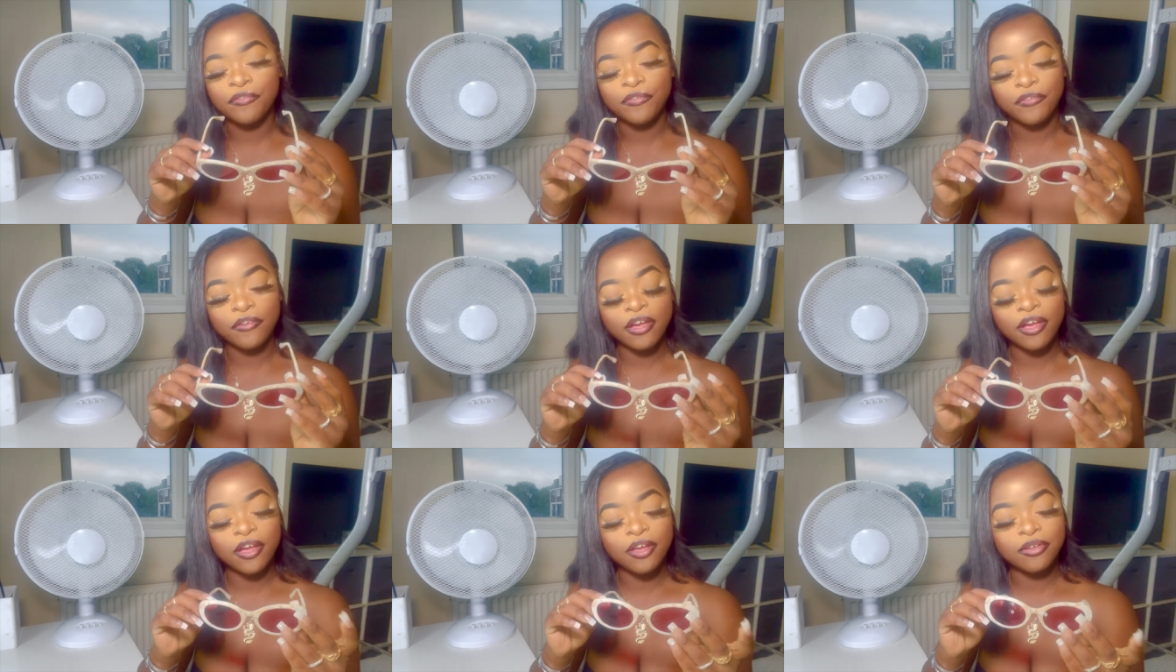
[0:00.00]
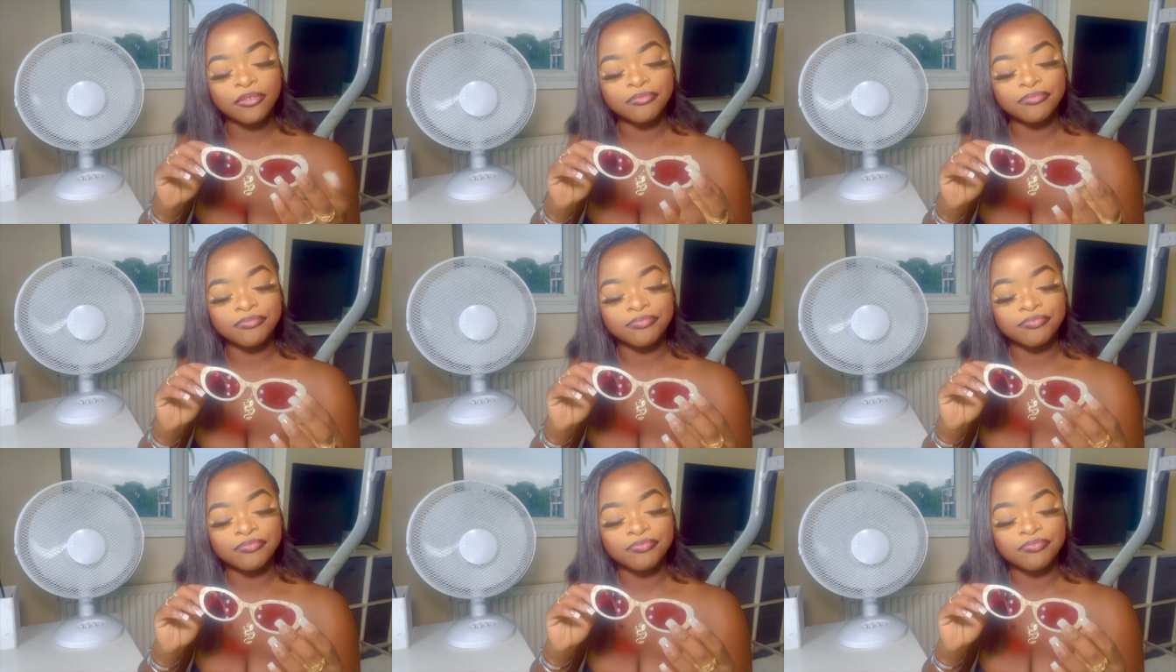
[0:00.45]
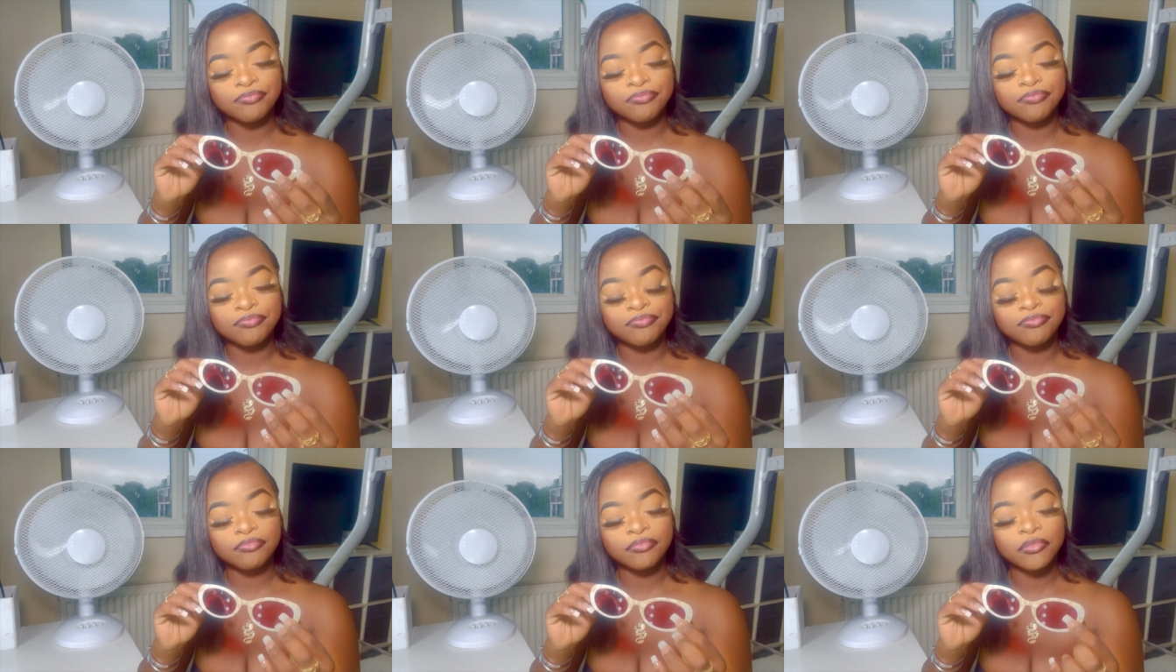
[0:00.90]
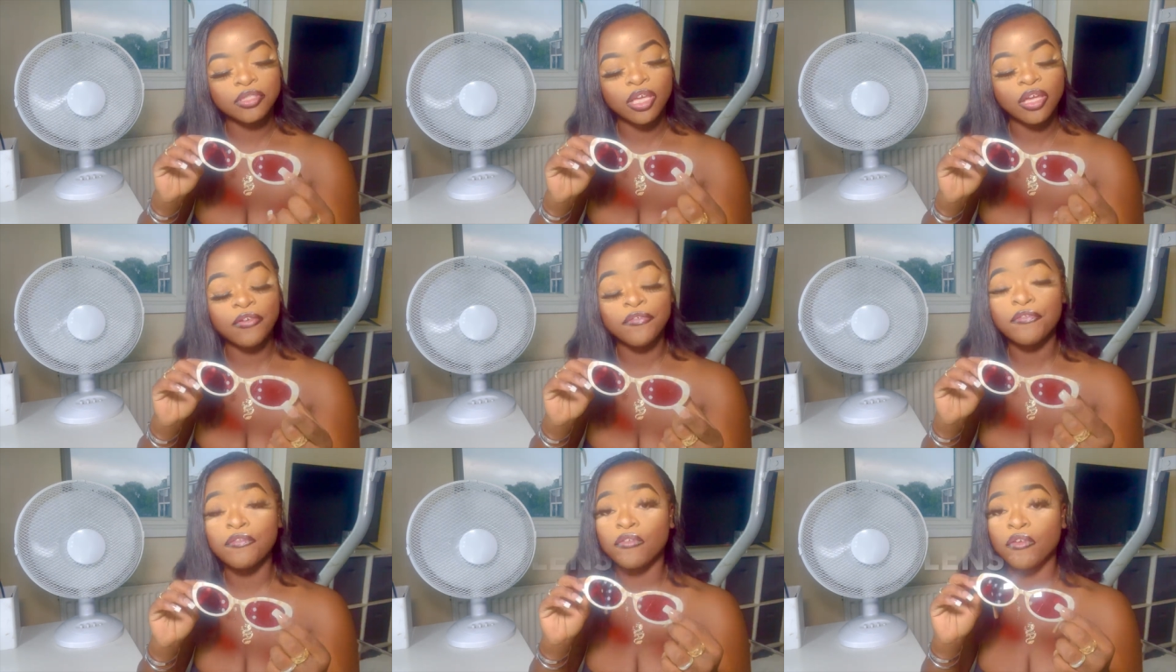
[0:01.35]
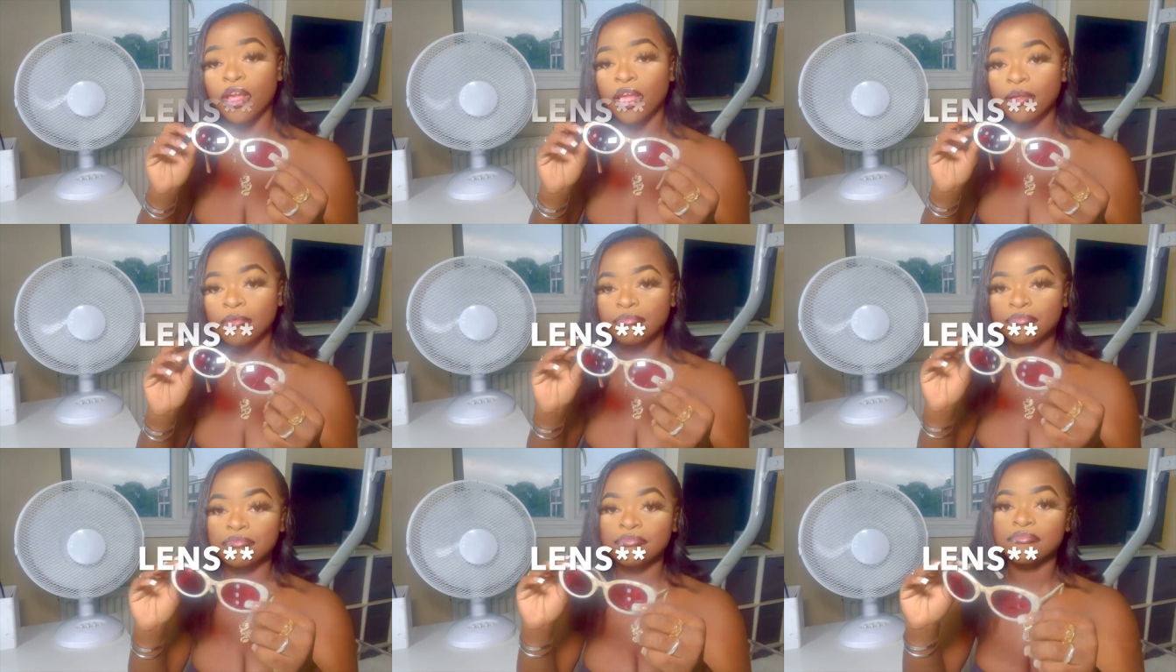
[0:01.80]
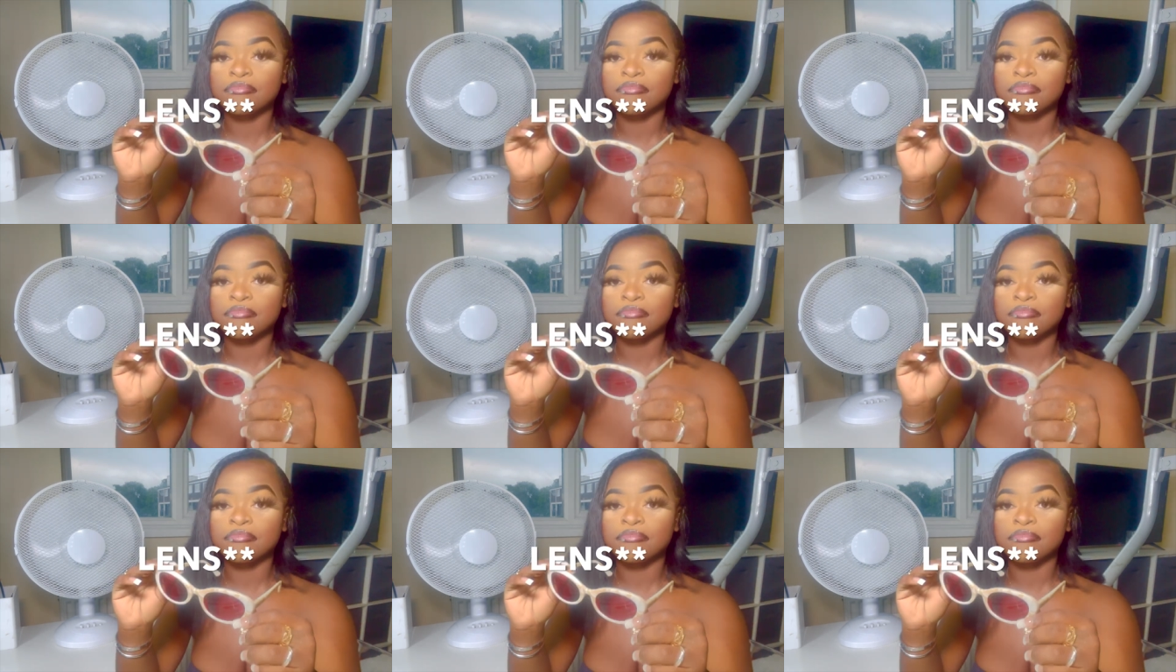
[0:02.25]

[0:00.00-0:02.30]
um, frame